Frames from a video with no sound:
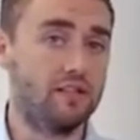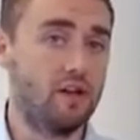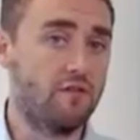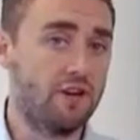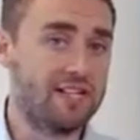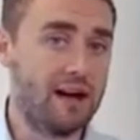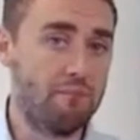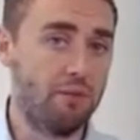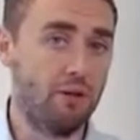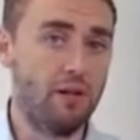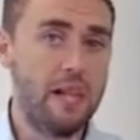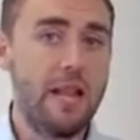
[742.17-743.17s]
So for
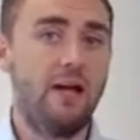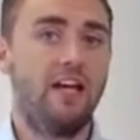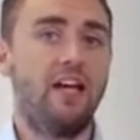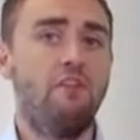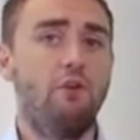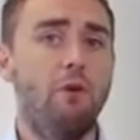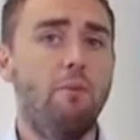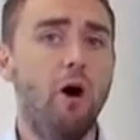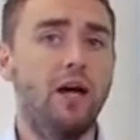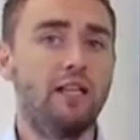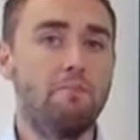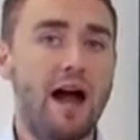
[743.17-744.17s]
example, if you're
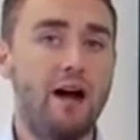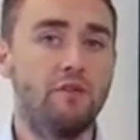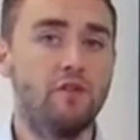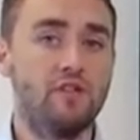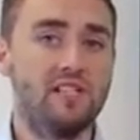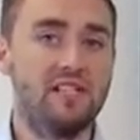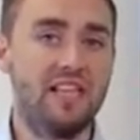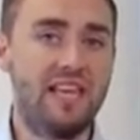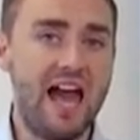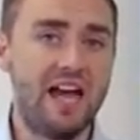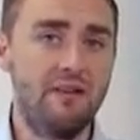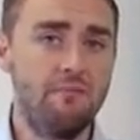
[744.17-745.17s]
buying the pound versus the
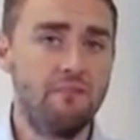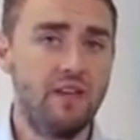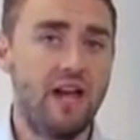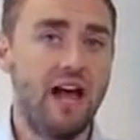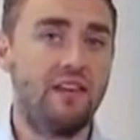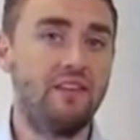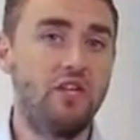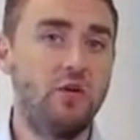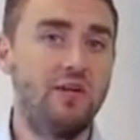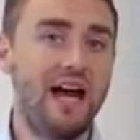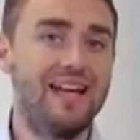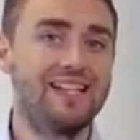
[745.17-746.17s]
yen and the
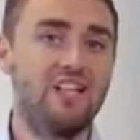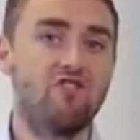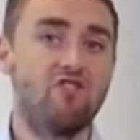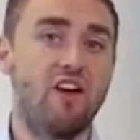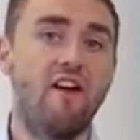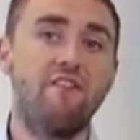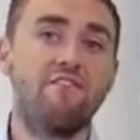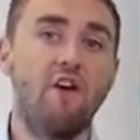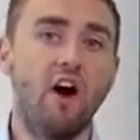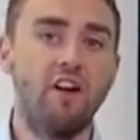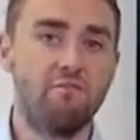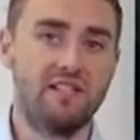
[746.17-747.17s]
UK has an interest rate of
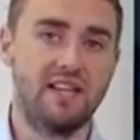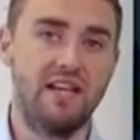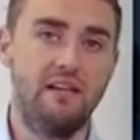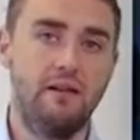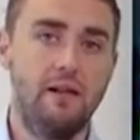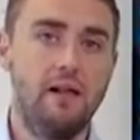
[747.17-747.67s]
5%,